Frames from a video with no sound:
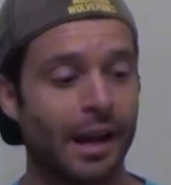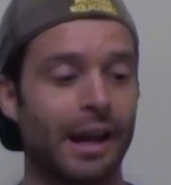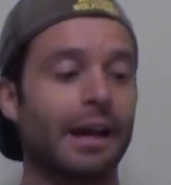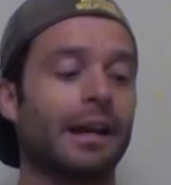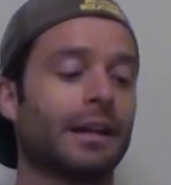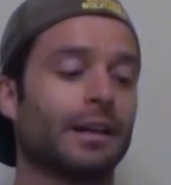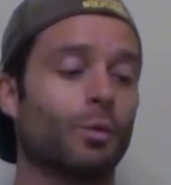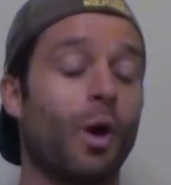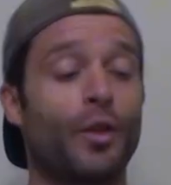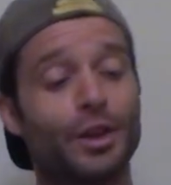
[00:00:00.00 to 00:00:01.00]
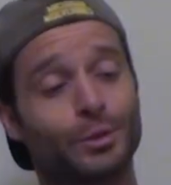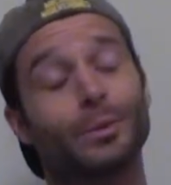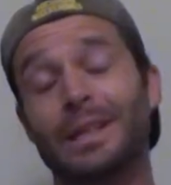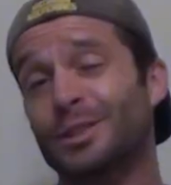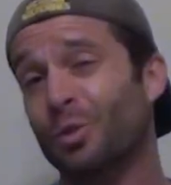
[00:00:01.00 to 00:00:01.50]
And while this
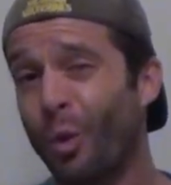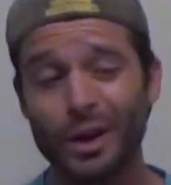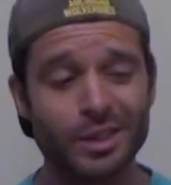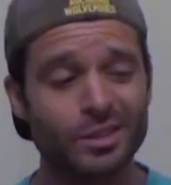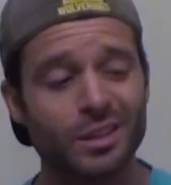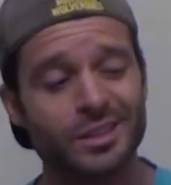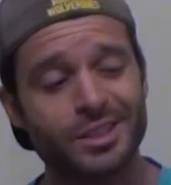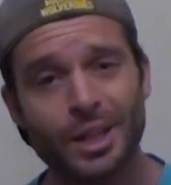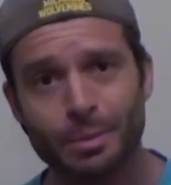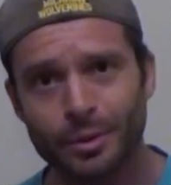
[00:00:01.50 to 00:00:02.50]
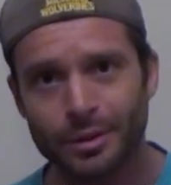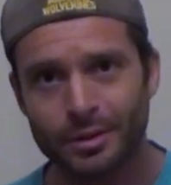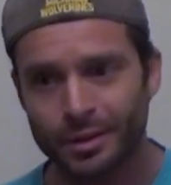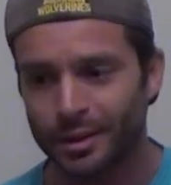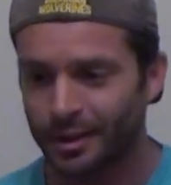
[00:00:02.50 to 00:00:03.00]
one is 20 cents cheaper,
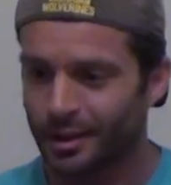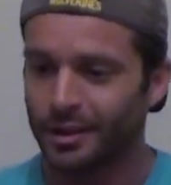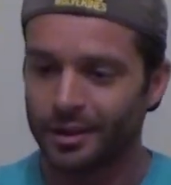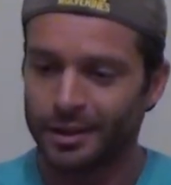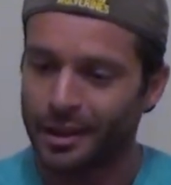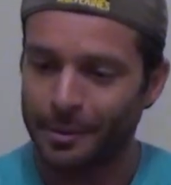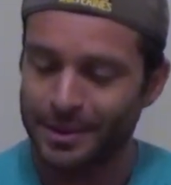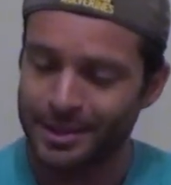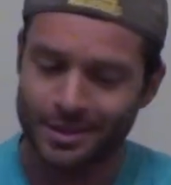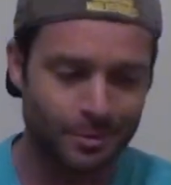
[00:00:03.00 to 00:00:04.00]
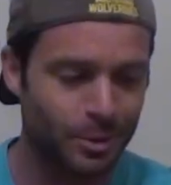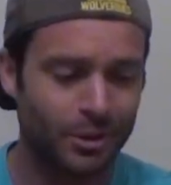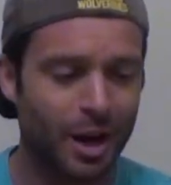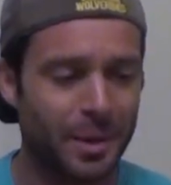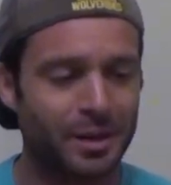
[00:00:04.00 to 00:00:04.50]
I mean, this we're
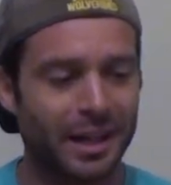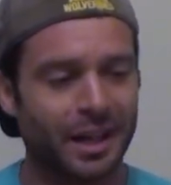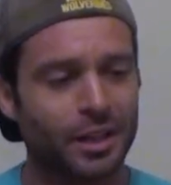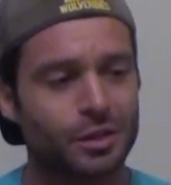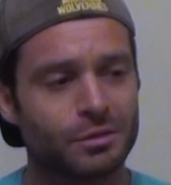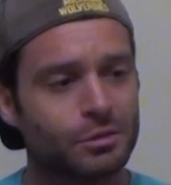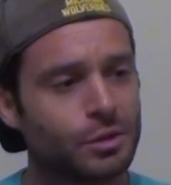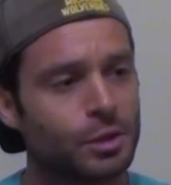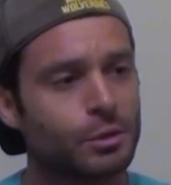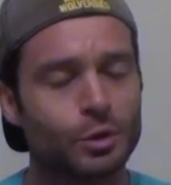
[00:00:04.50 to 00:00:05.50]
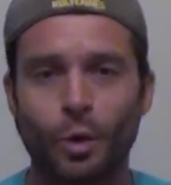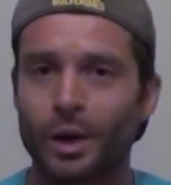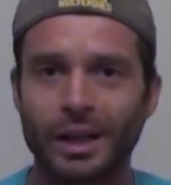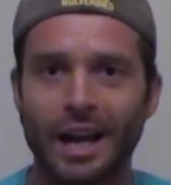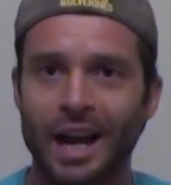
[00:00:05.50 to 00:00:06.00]
talking about like
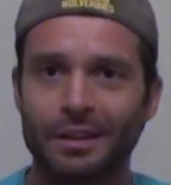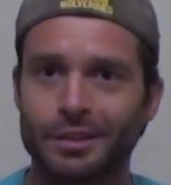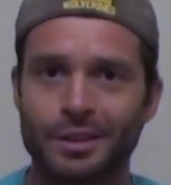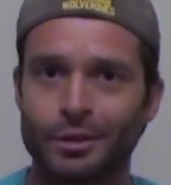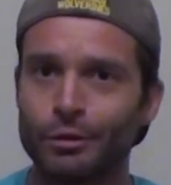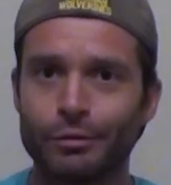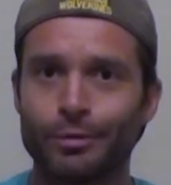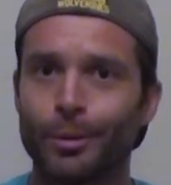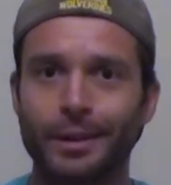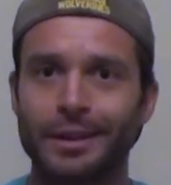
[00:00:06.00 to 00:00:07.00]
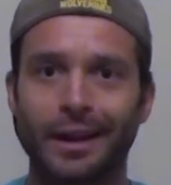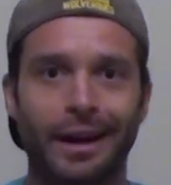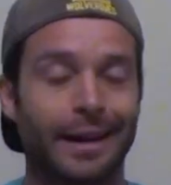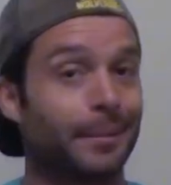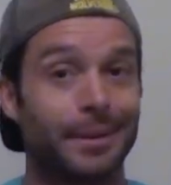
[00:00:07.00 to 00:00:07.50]
229 versus
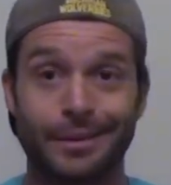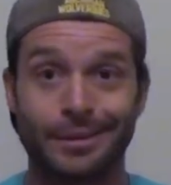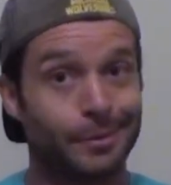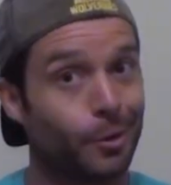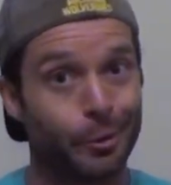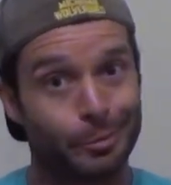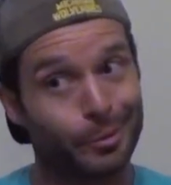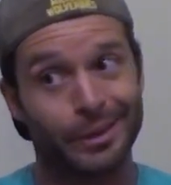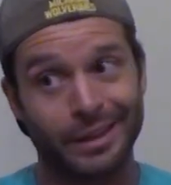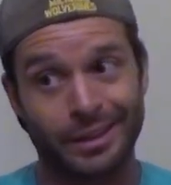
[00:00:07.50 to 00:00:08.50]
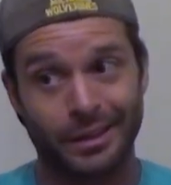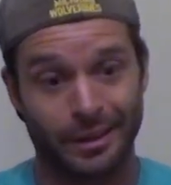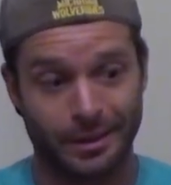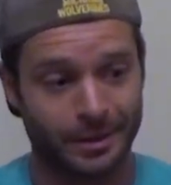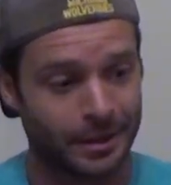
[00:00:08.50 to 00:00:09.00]
249. I mean, they're both pretty good.